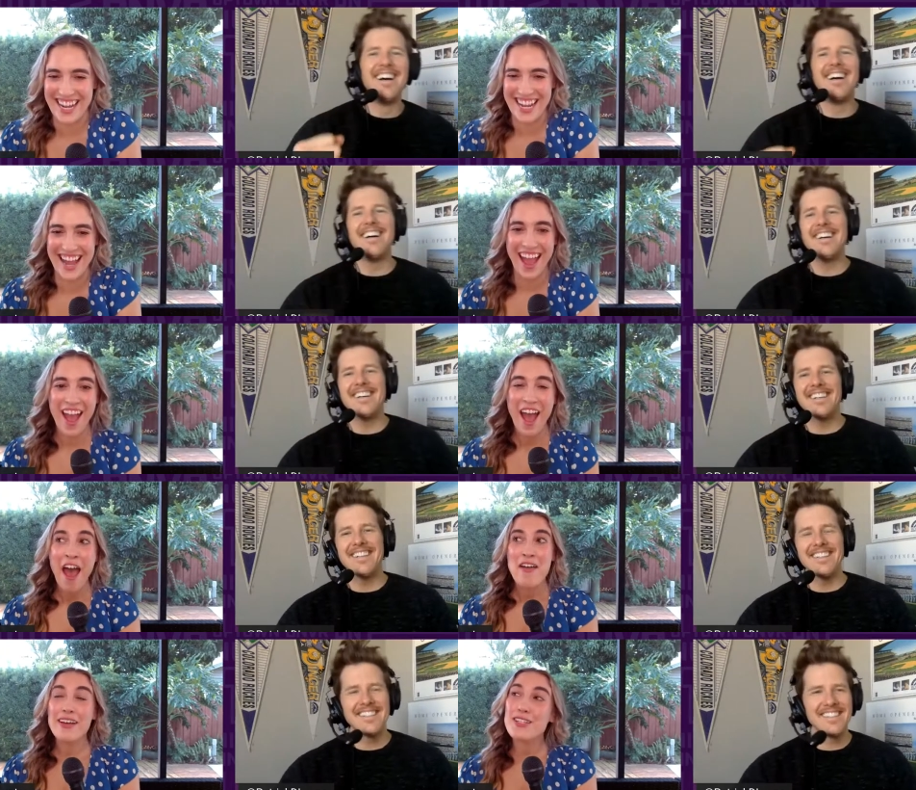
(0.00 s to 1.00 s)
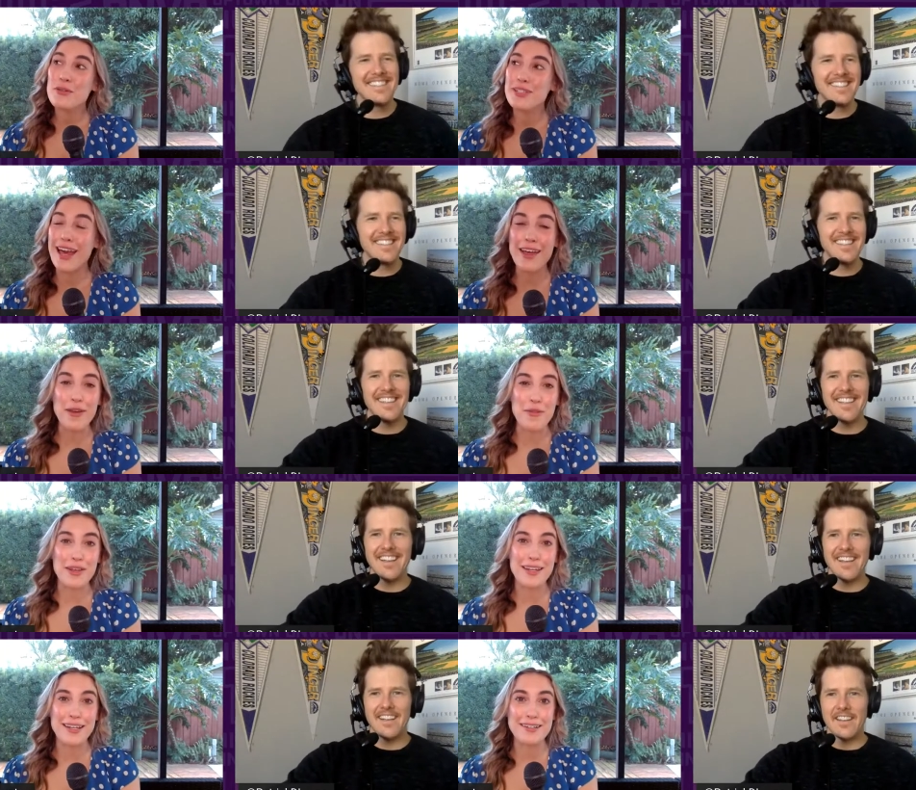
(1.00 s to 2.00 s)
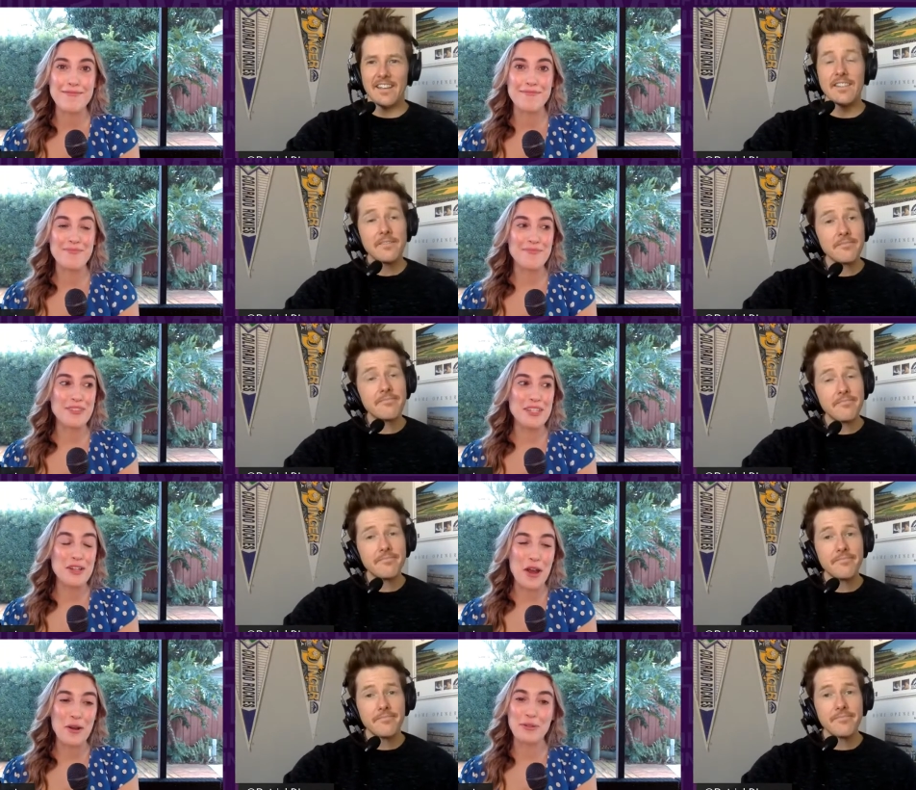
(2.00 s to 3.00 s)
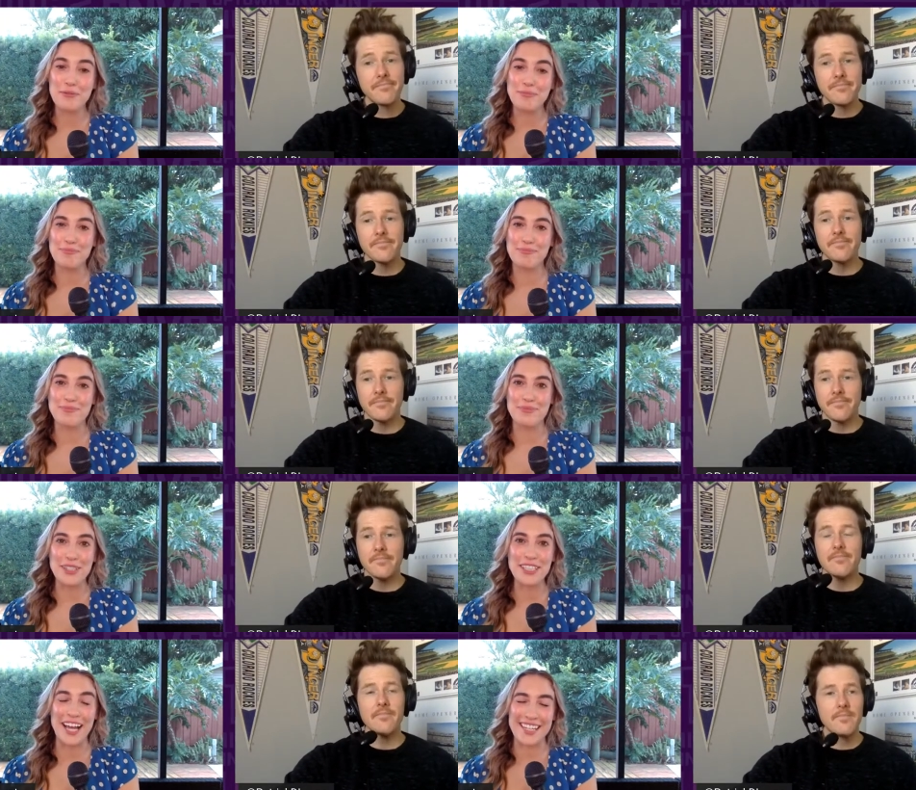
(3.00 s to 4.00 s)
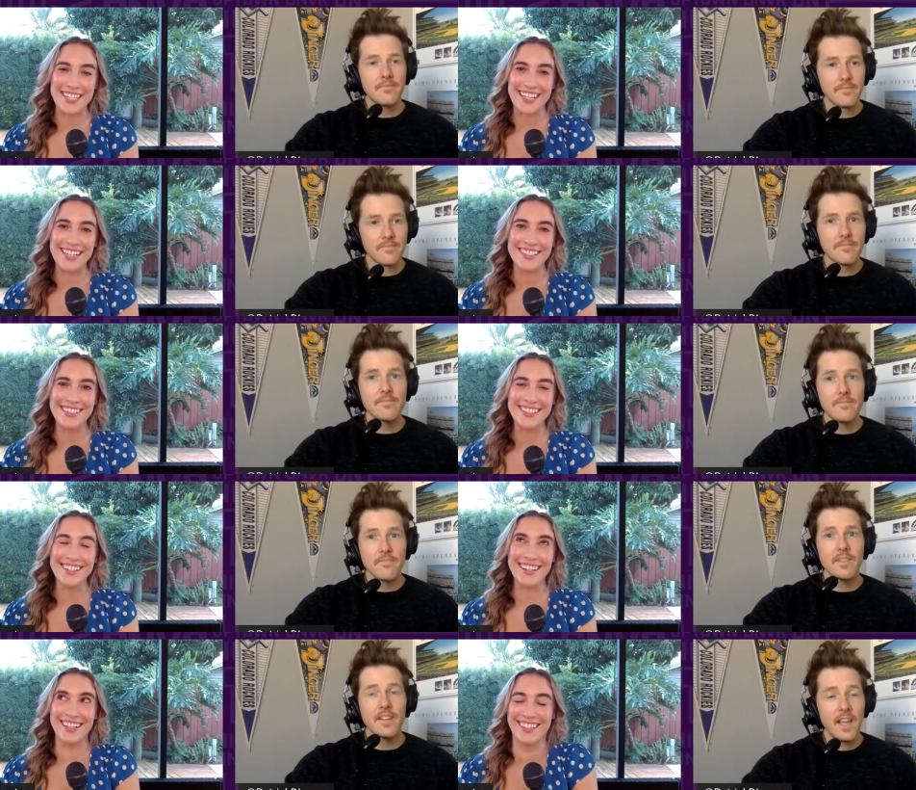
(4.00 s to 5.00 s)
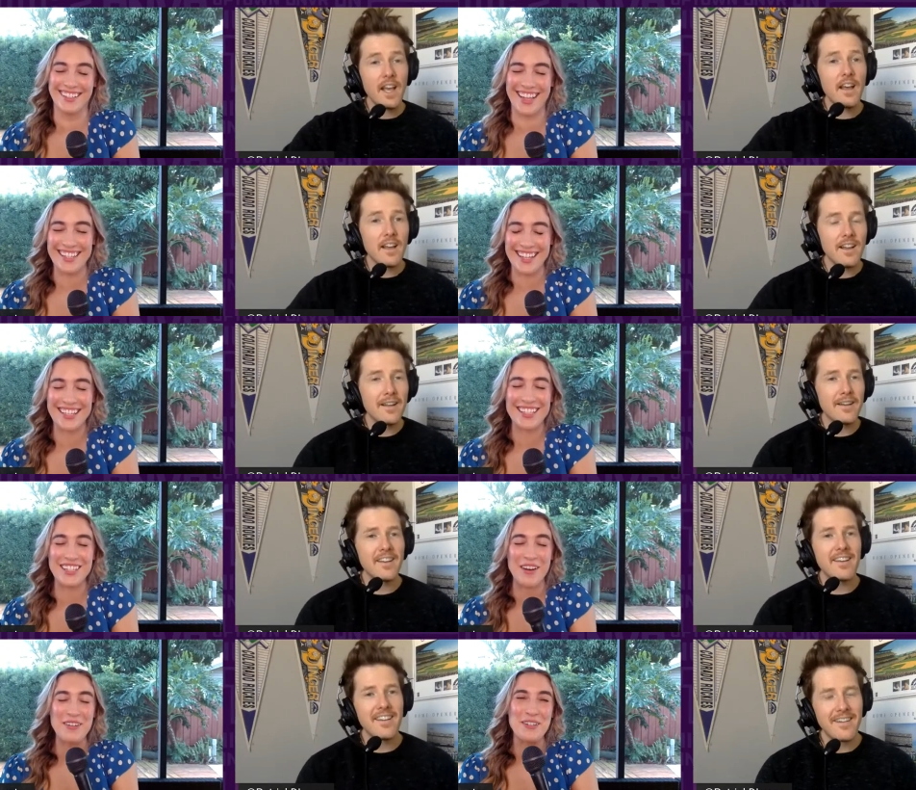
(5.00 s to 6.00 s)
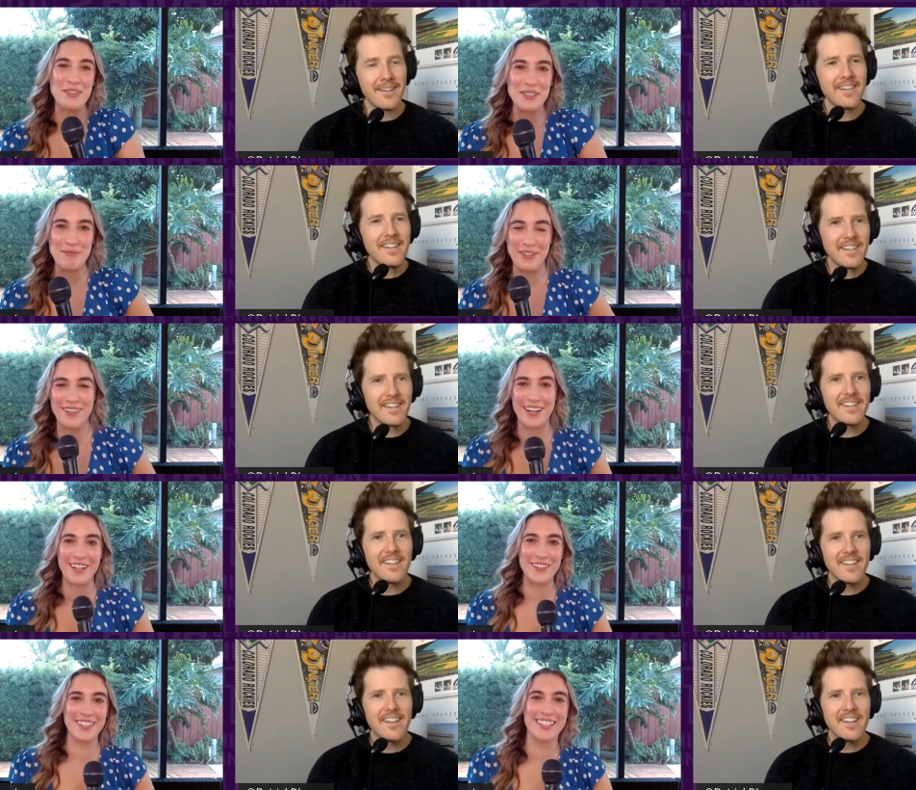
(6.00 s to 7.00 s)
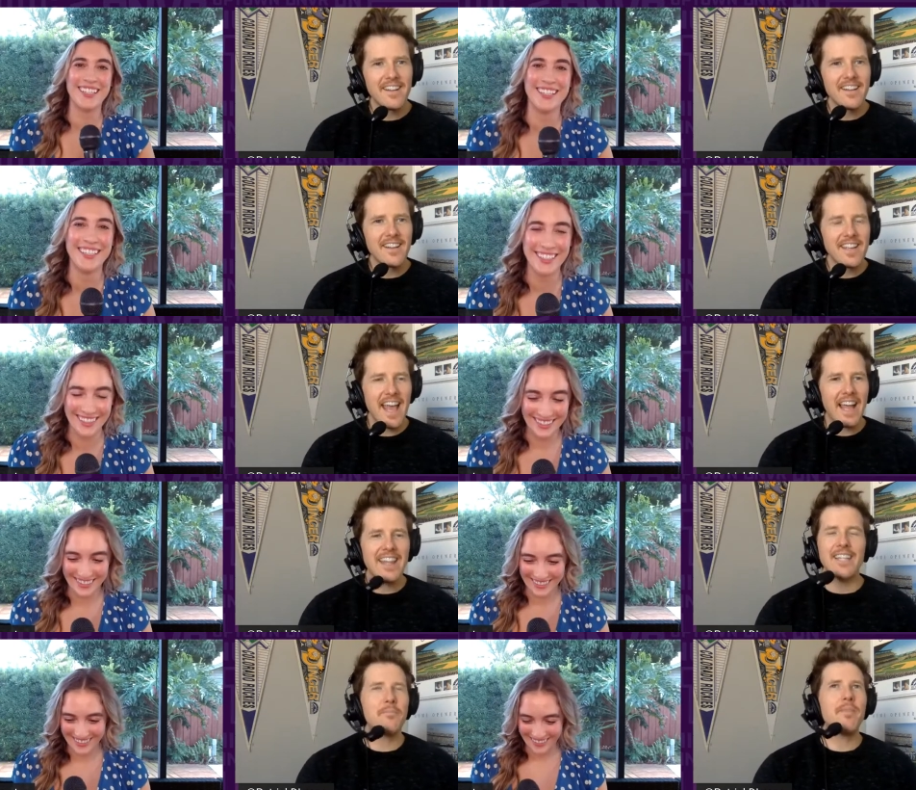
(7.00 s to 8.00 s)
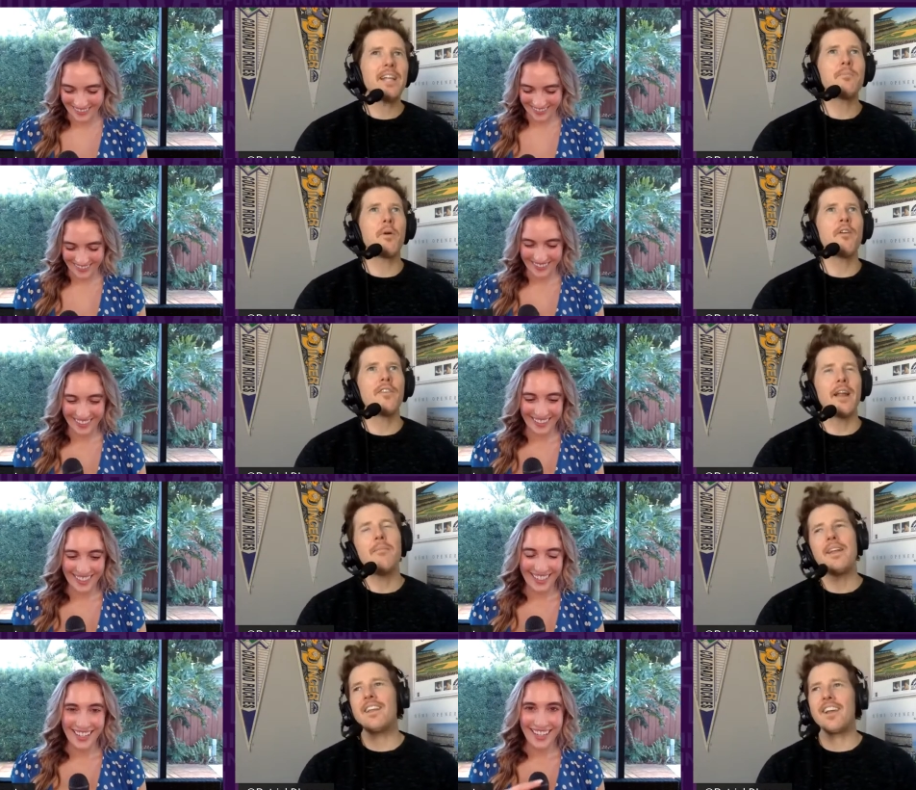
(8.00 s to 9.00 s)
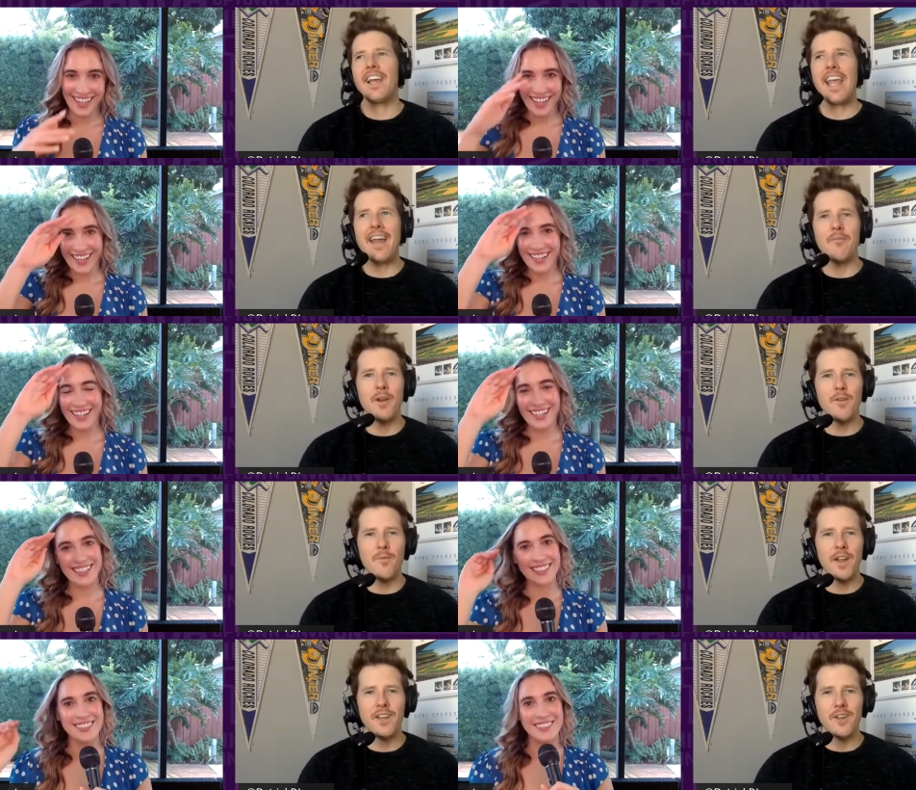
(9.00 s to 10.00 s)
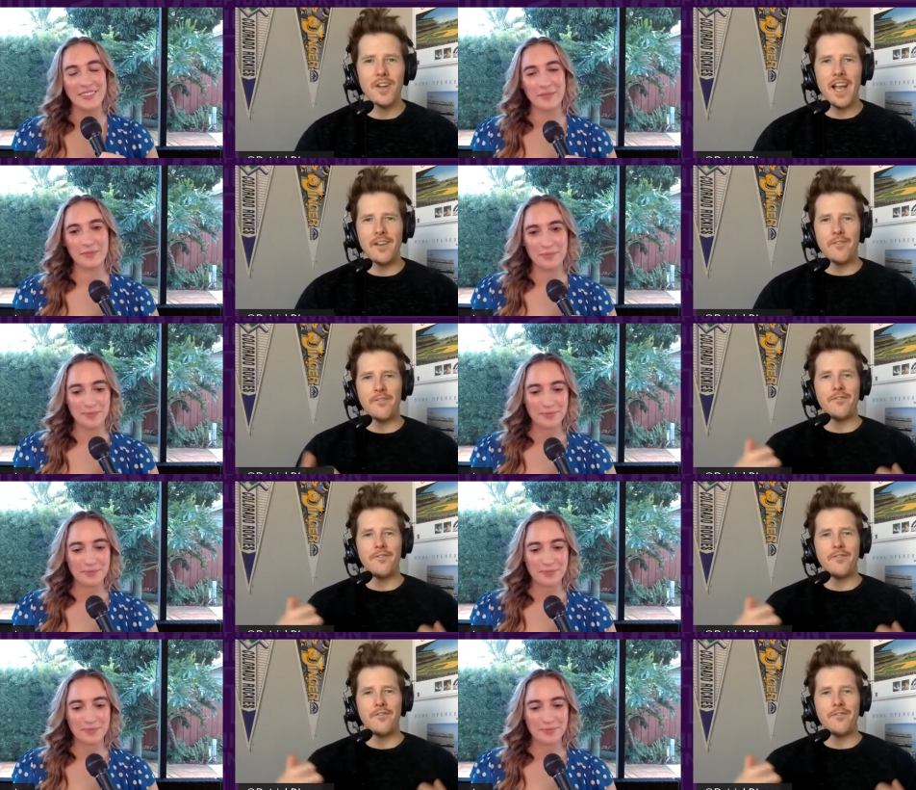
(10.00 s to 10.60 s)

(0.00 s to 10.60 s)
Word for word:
Speaker 1: That's so sad though, that he didn't, you know, realize it.
Speaker 2: Yeah. It's
Speaker 1: like so adorable though.
Speaker 2: Yeah, that's, that's perfect. I mean, look, again, when, when you're kind of